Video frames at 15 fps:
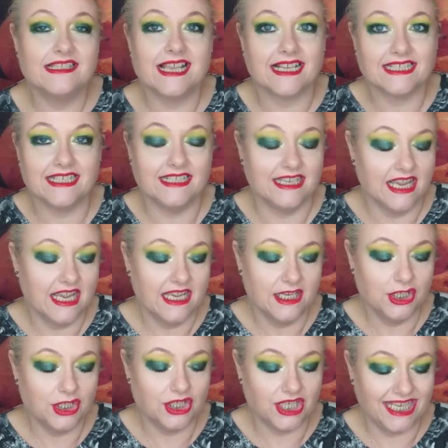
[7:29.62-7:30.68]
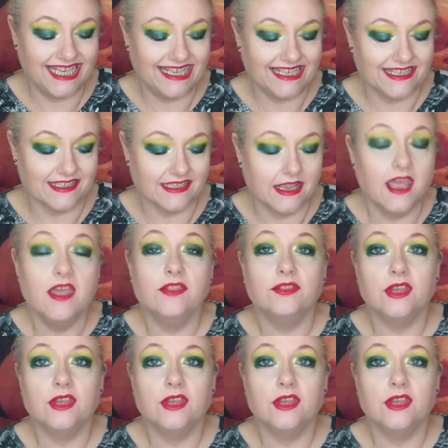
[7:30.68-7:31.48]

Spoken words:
and satin sheens.